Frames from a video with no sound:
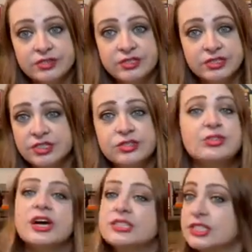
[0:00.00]
Do
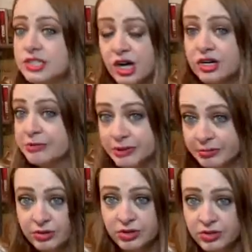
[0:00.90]
not stalk
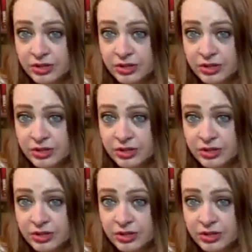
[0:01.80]
people.